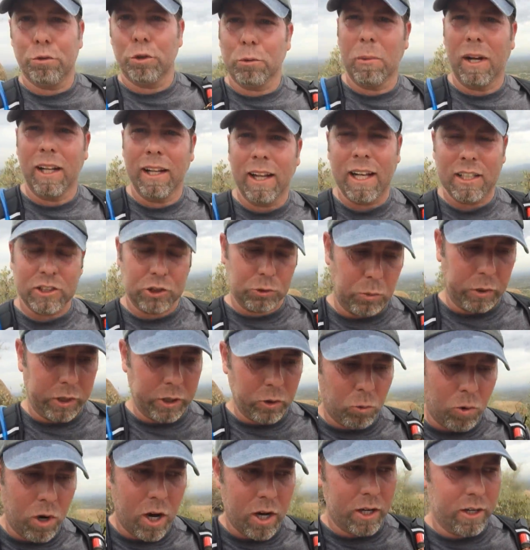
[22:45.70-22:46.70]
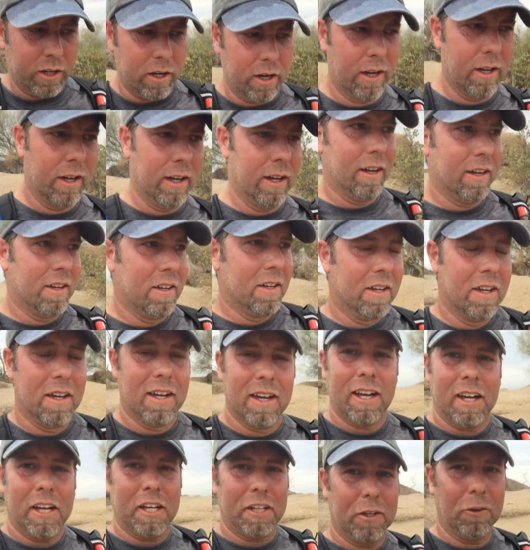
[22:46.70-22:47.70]
for my last swig of water,
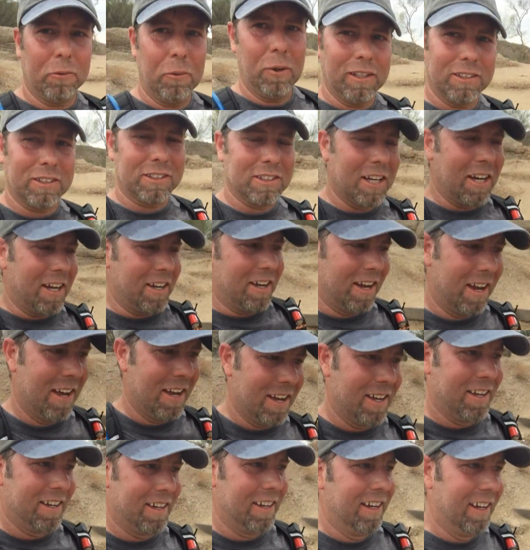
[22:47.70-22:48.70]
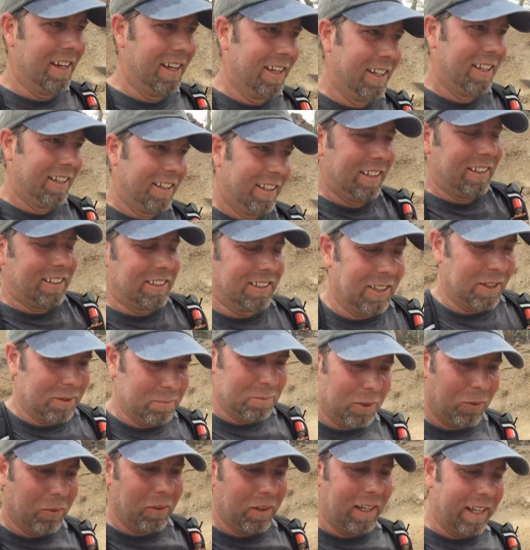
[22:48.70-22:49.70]
and there was none, so
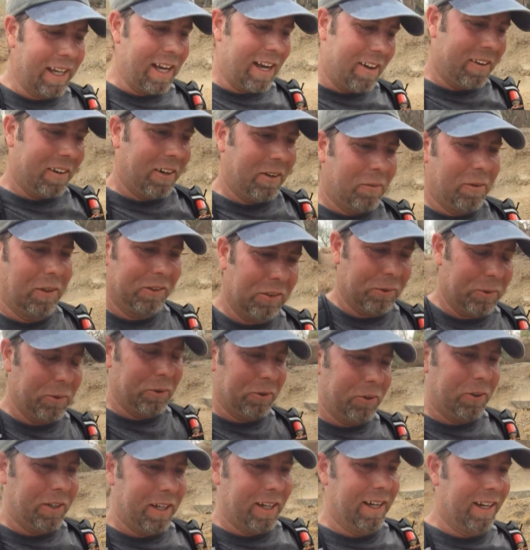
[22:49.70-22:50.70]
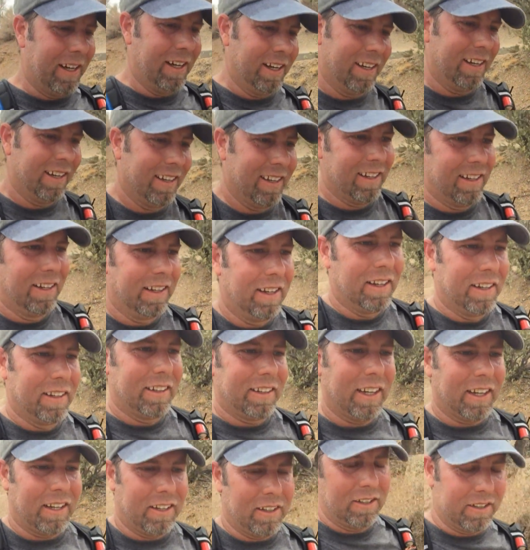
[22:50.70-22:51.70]
I'm totally out. I went through
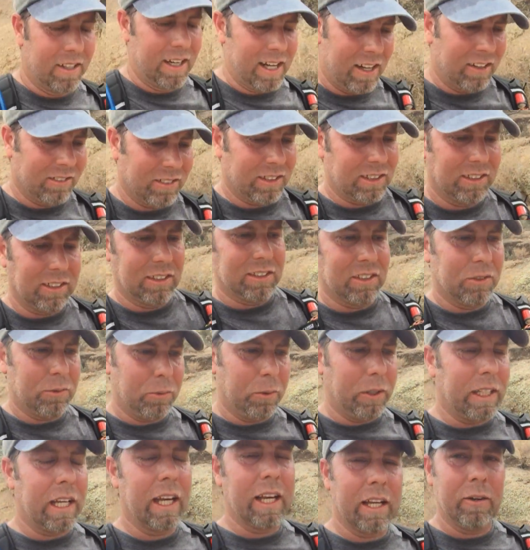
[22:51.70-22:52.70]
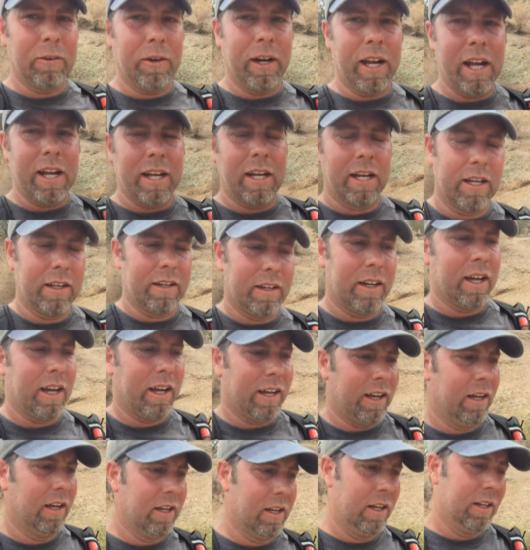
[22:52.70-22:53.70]
that 100 ounces and 3 Gatorade, and
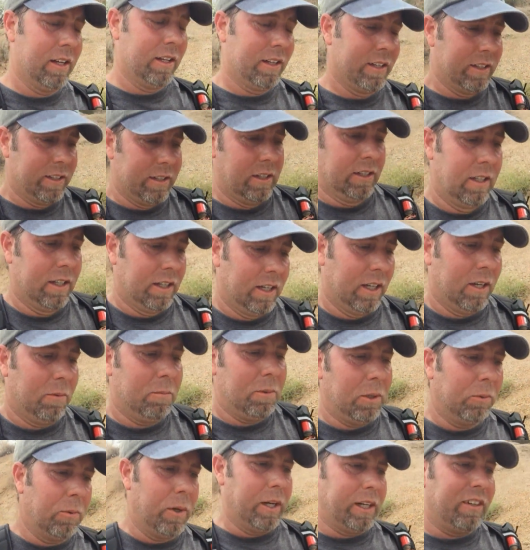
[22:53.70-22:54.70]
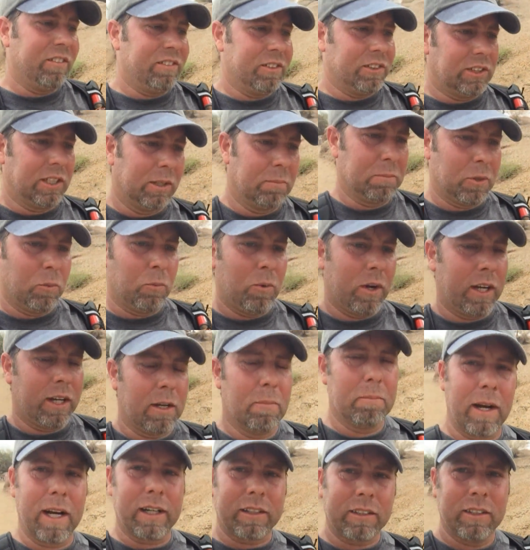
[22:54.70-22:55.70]
I'll be ready for something when I
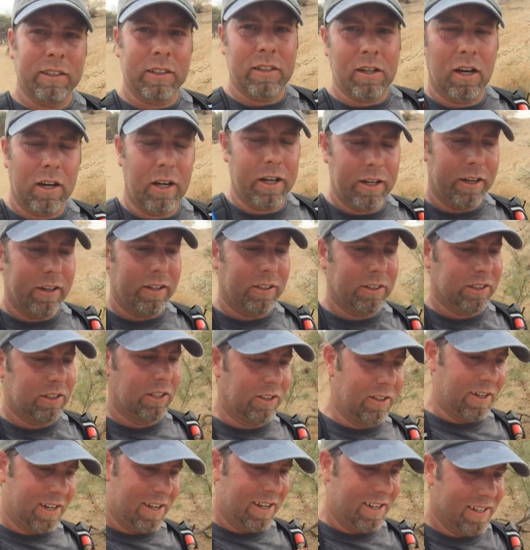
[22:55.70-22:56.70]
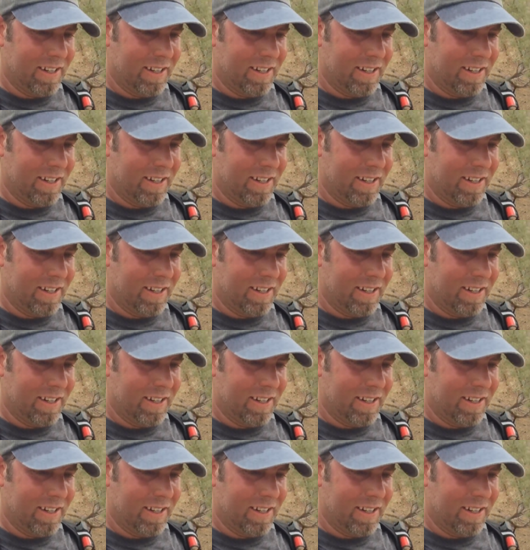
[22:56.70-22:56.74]
get back to the car here, so.